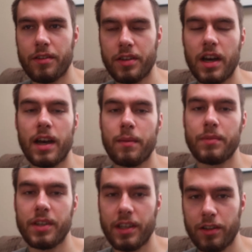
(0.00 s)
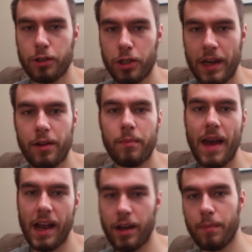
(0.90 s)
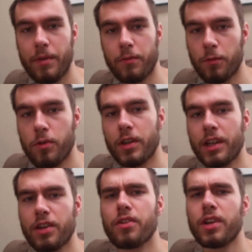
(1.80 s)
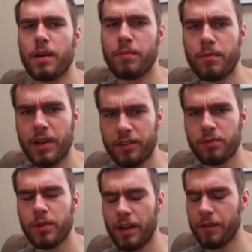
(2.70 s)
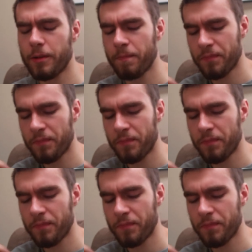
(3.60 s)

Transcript: time to get their channel back up and rolling, you know, a couple months, whatever,